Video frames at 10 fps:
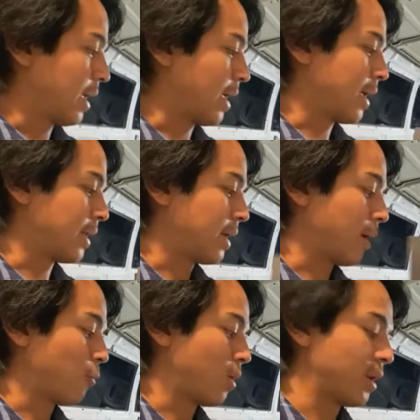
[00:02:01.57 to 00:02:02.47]
and
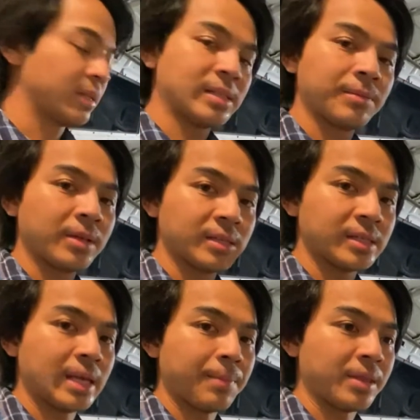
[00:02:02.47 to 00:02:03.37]
I wanted something to
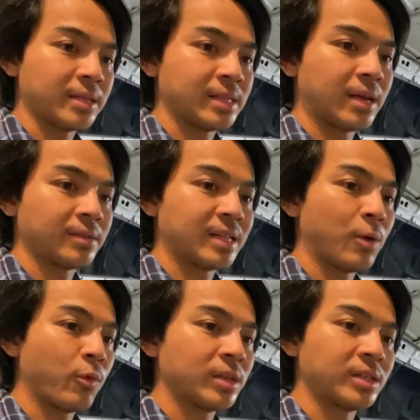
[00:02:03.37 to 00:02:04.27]
dampen the sounds that
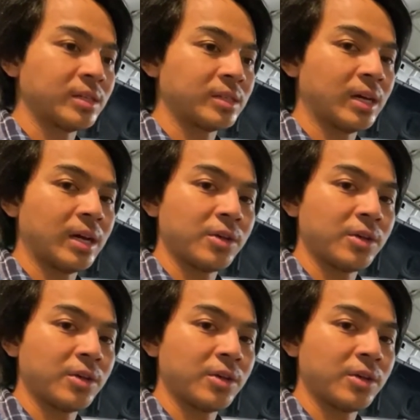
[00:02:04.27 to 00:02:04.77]
wasn't uh,